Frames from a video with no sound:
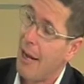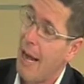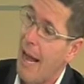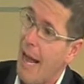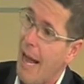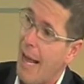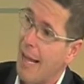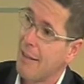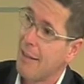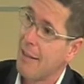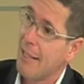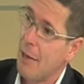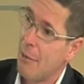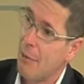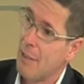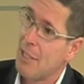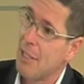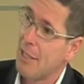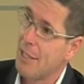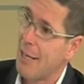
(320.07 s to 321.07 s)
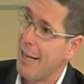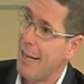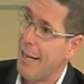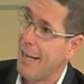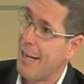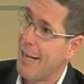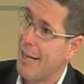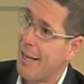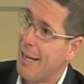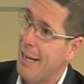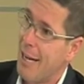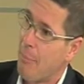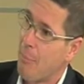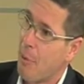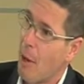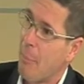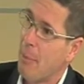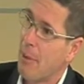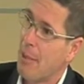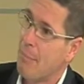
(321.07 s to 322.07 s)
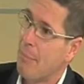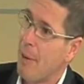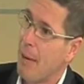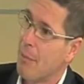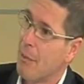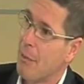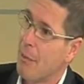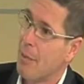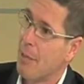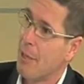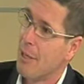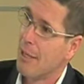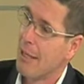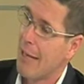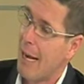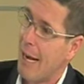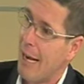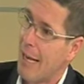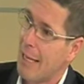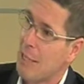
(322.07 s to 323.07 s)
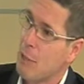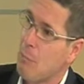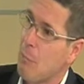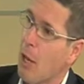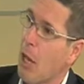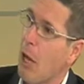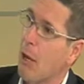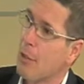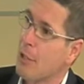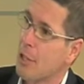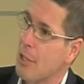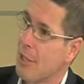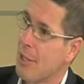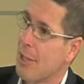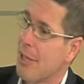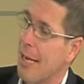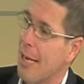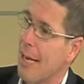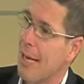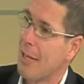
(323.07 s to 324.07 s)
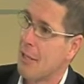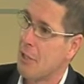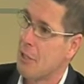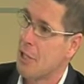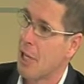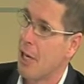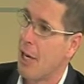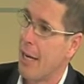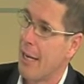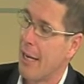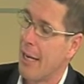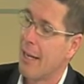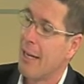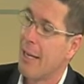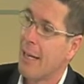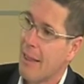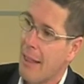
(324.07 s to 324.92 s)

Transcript: and there isn't a property bubble explosion in China,